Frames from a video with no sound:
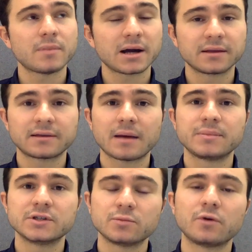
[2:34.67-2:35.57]
market cap
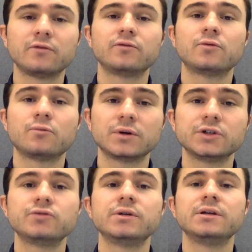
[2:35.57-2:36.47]
is above
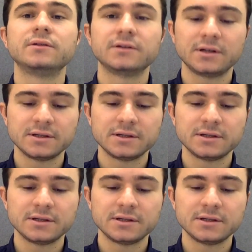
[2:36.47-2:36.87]
$1 trillion.